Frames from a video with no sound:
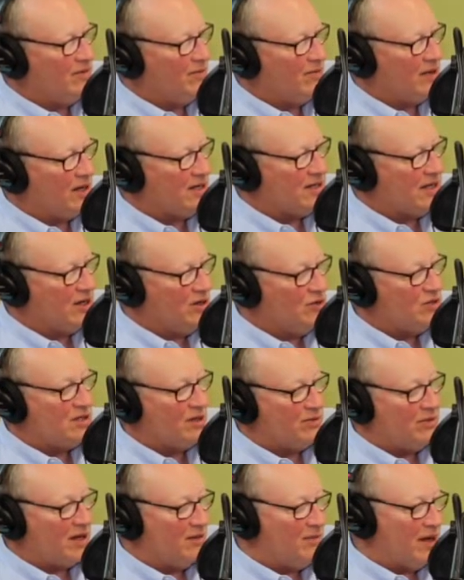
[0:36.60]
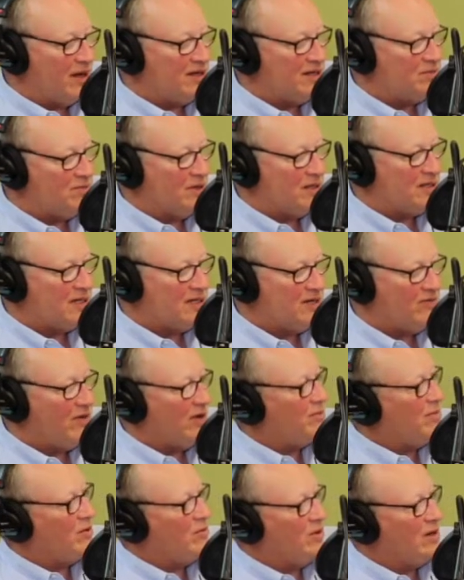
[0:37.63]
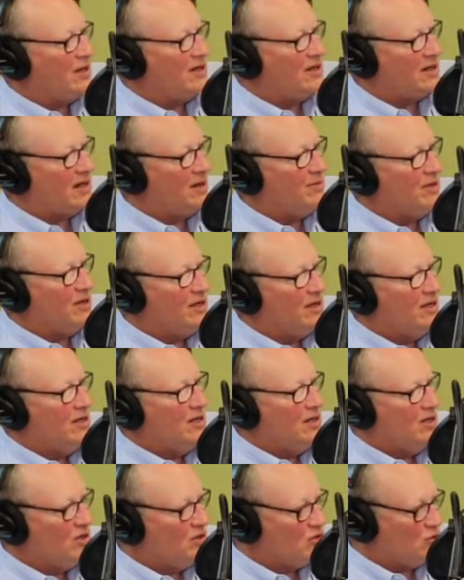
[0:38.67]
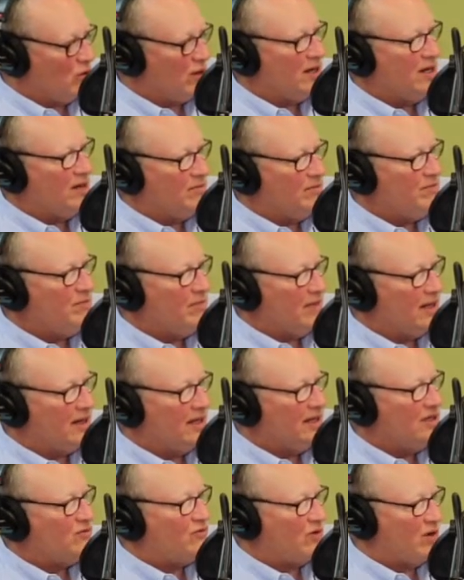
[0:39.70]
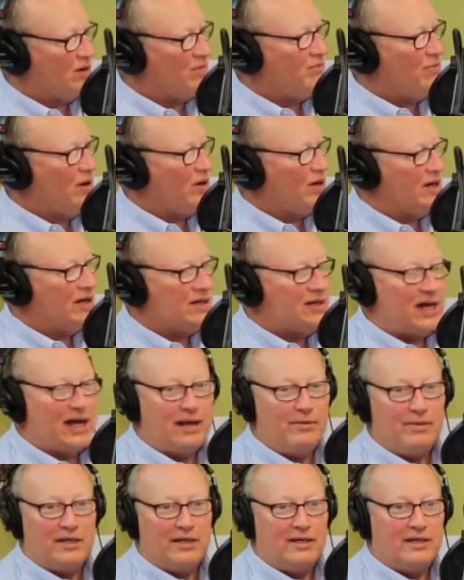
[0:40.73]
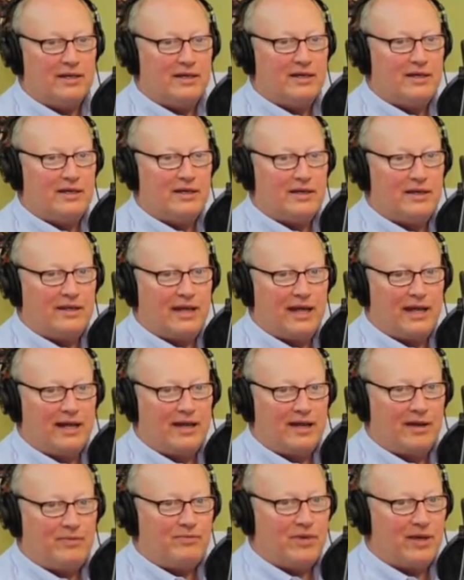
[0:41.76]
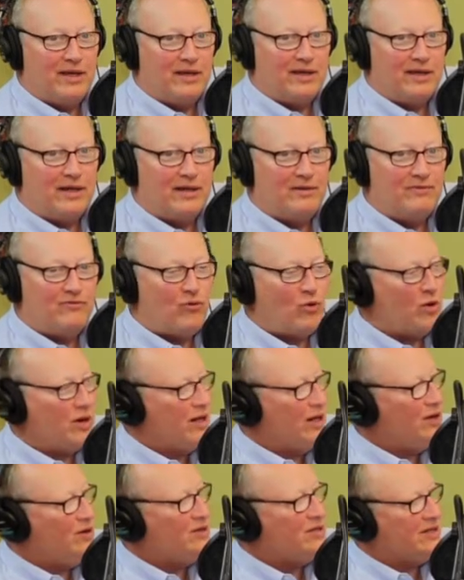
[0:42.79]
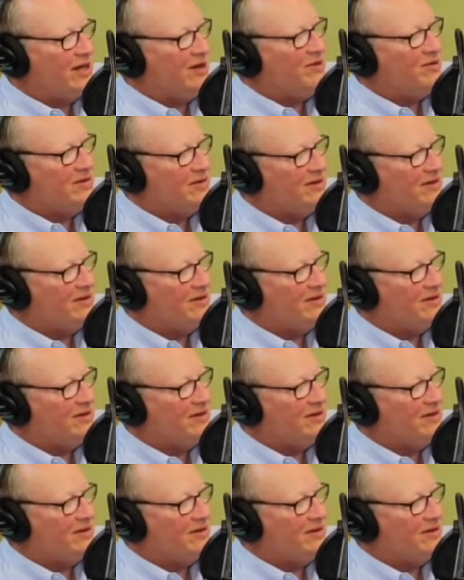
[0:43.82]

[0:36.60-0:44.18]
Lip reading: because I knew something about his business, if I'd be willing to come and join him at least for a period of time. And that ended up being 40 years now.